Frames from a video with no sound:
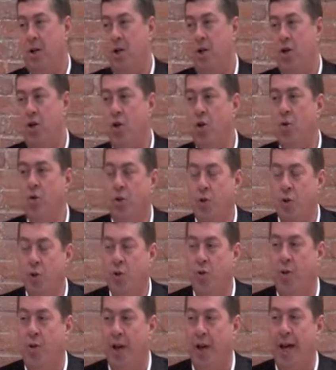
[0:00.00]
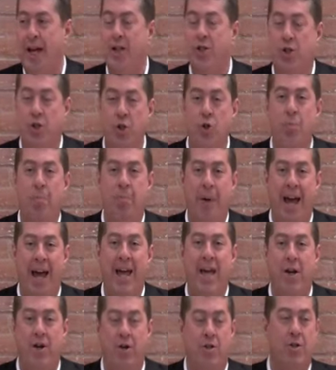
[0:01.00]
You do things, you
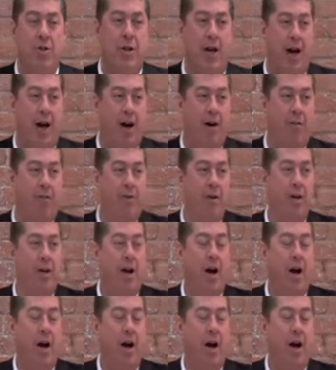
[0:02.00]
pay yourself